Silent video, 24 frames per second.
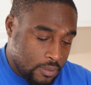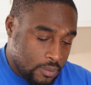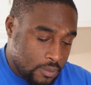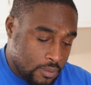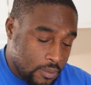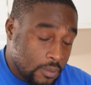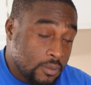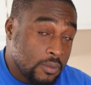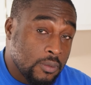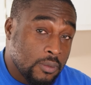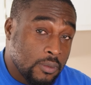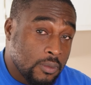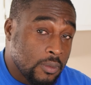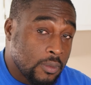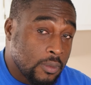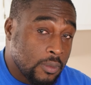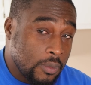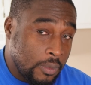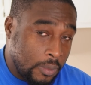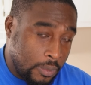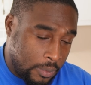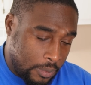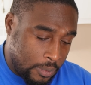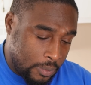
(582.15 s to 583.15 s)
This carrot
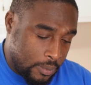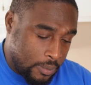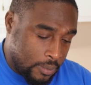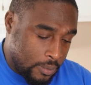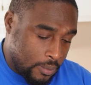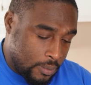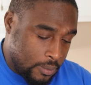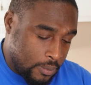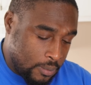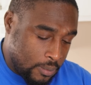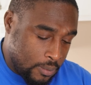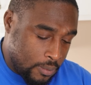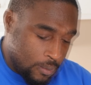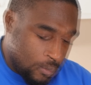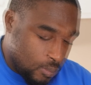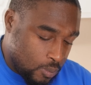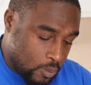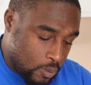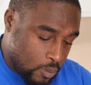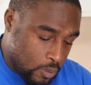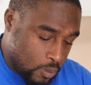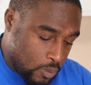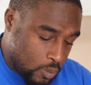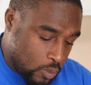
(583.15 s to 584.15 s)
juice
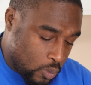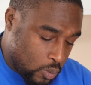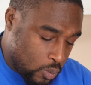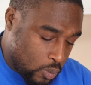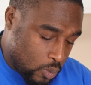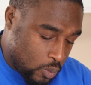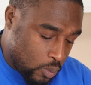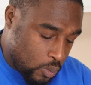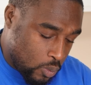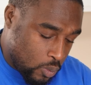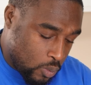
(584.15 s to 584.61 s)
recipe,